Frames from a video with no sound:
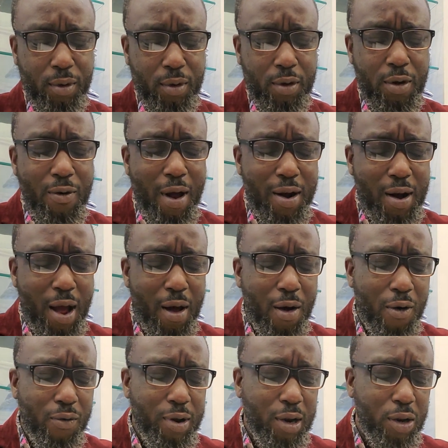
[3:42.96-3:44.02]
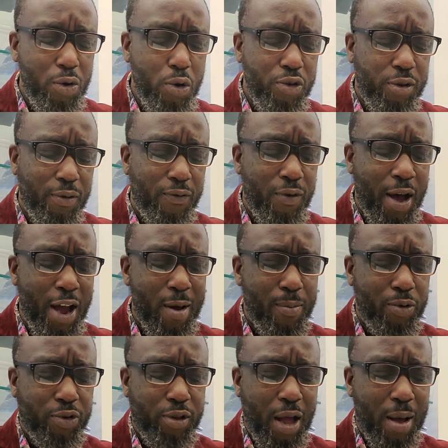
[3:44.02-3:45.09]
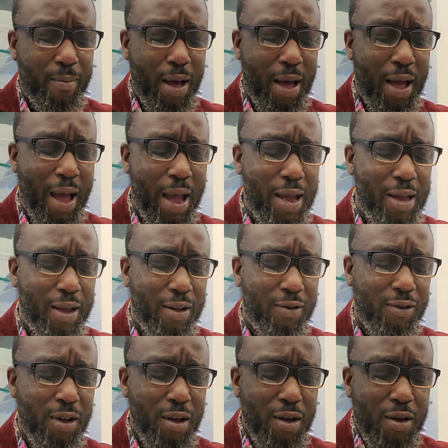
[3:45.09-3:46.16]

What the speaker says: You are not only losing valuable stock by hanging,